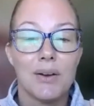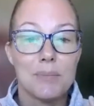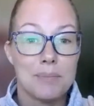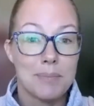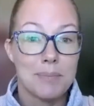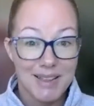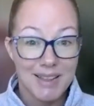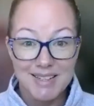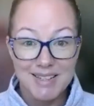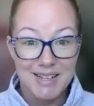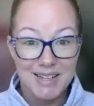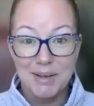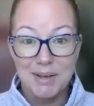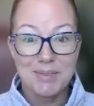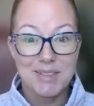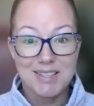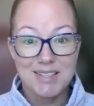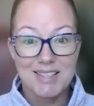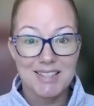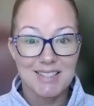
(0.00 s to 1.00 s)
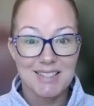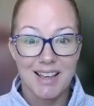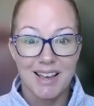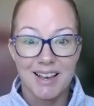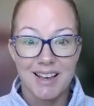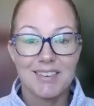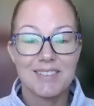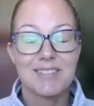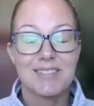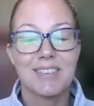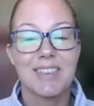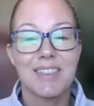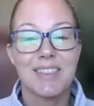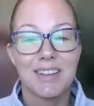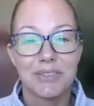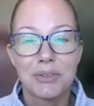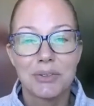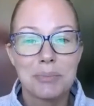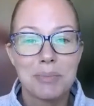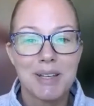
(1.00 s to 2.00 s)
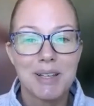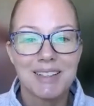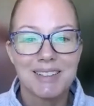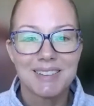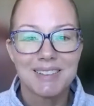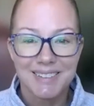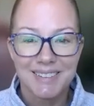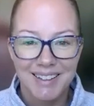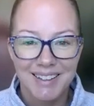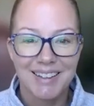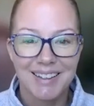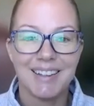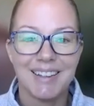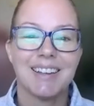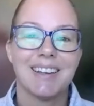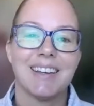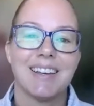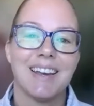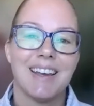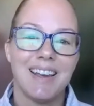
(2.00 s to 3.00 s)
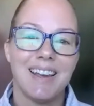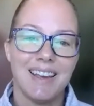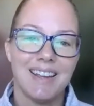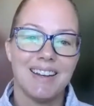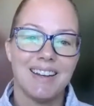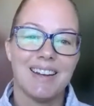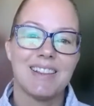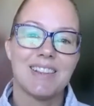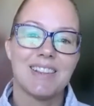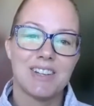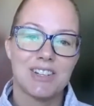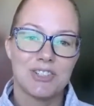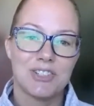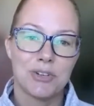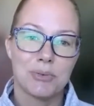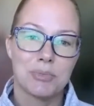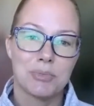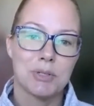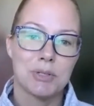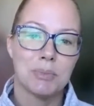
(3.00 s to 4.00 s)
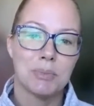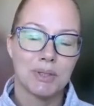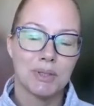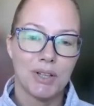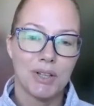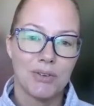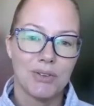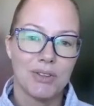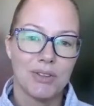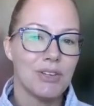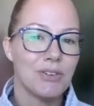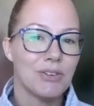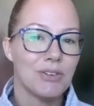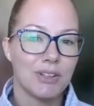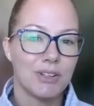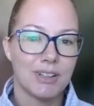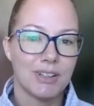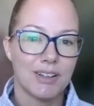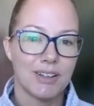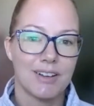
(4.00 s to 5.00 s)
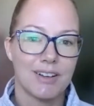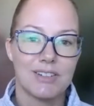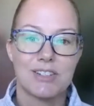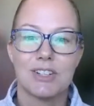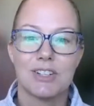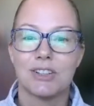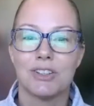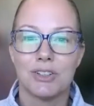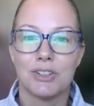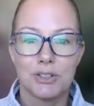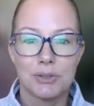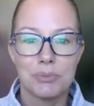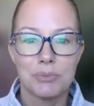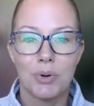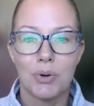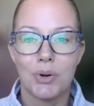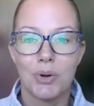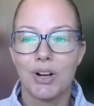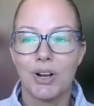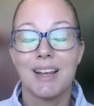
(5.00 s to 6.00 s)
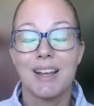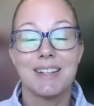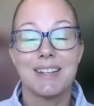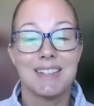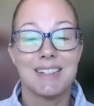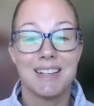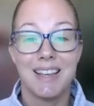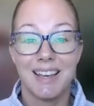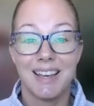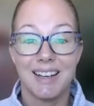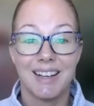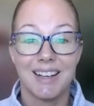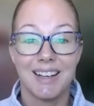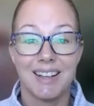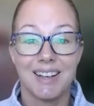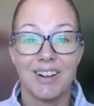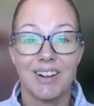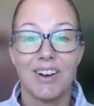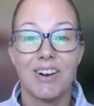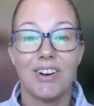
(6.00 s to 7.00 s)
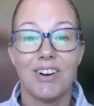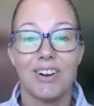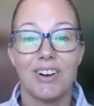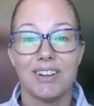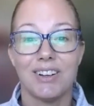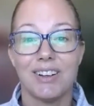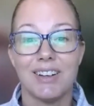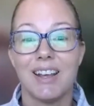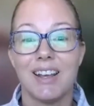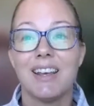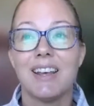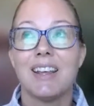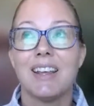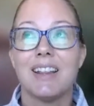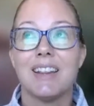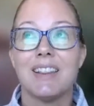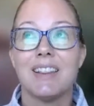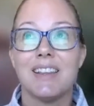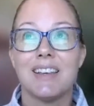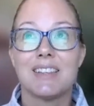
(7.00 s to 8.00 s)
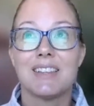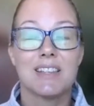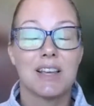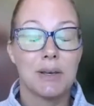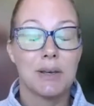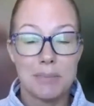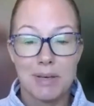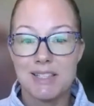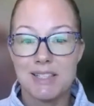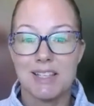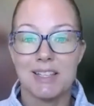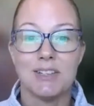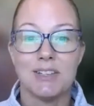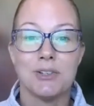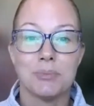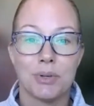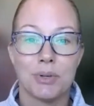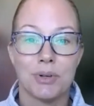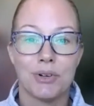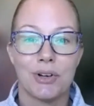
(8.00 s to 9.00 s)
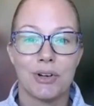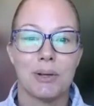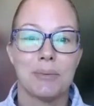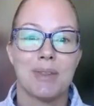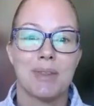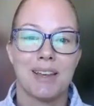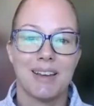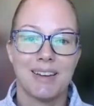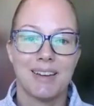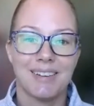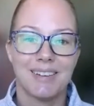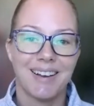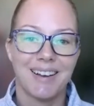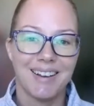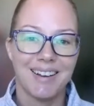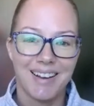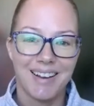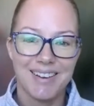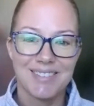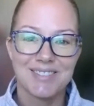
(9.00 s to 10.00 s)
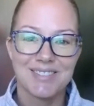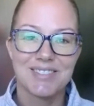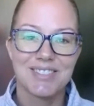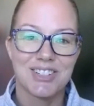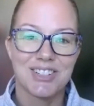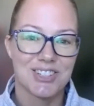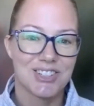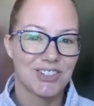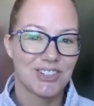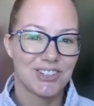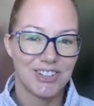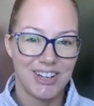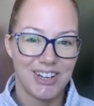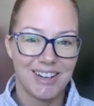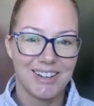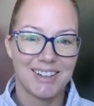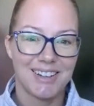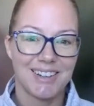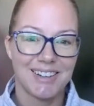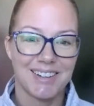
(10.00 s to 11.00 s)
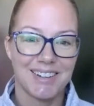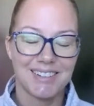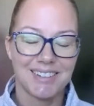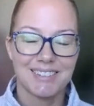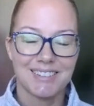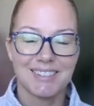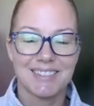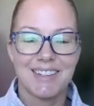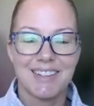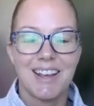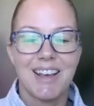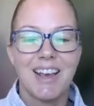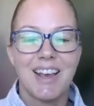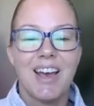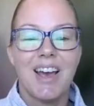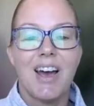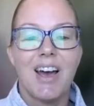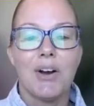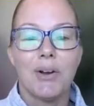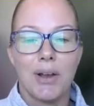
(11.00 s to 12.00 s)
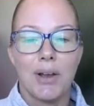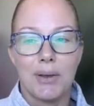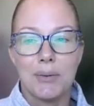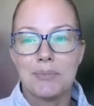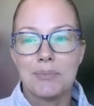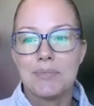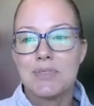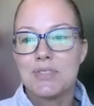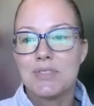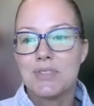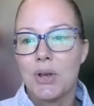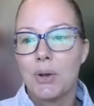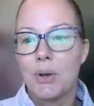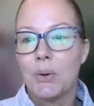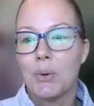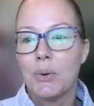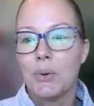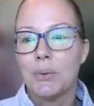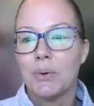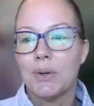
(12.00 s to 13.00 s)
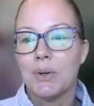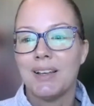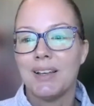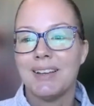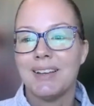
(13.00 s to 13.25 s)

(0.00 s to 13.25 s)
by the time this is live, there will be a link in the description below that you can click on to learn more and to get in on this amazing new program that I have just created. Okay, so